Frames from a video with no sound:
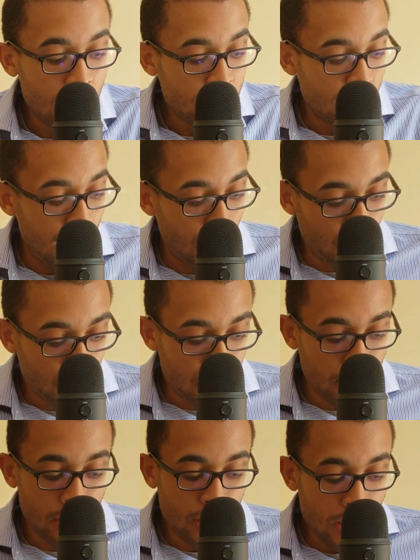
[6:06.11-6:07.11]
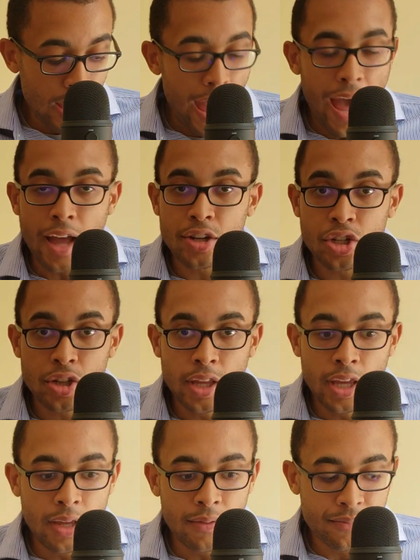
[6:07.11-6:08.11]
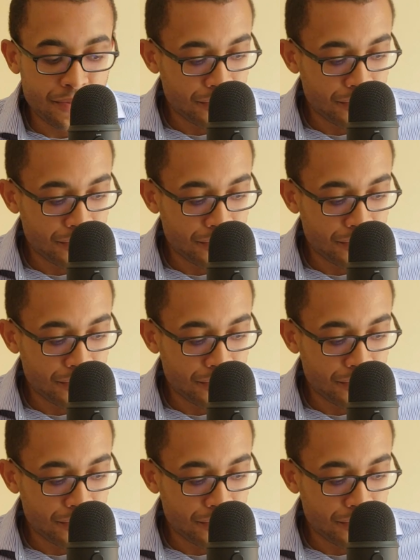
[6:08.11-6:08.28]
than I would actually